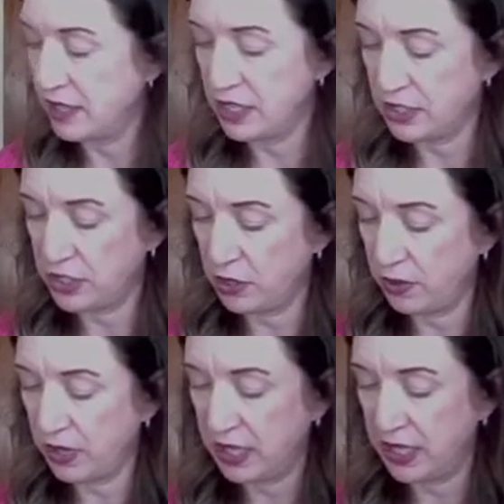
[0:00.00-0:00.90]
So
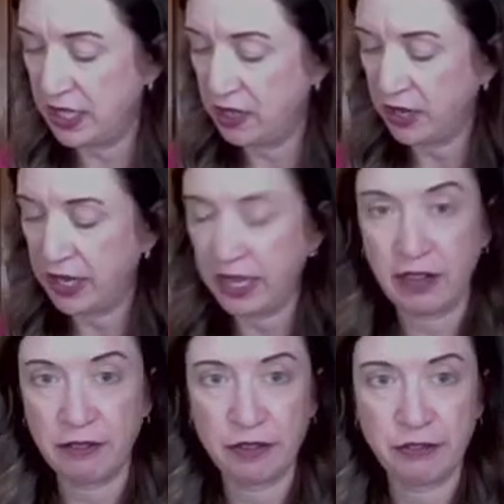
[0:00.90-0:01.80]
here I
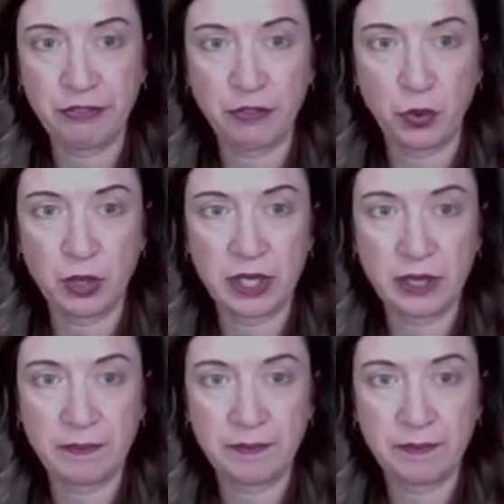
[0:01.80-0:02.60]
have a 4,